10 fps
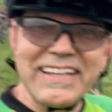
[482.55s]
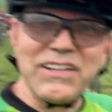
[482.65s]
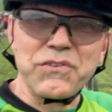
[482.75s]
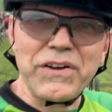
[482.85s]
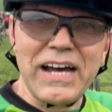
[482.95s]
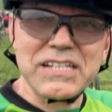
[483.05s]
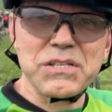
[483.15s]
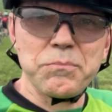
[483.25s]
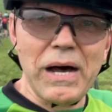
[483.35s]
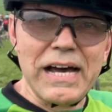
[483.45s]
They're
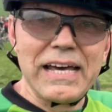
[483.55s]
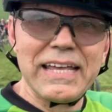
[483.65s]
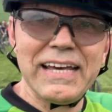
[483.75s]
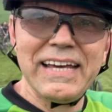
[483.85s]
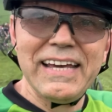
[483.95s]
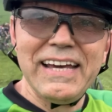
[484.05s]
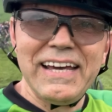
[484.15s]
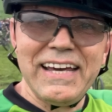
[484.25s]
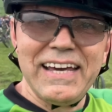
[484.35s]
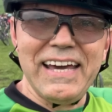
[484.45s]
fast, but
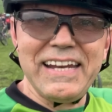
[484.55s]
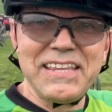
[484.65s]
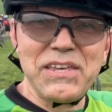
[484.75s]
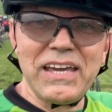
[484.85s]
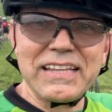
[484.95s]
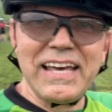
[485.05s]
anything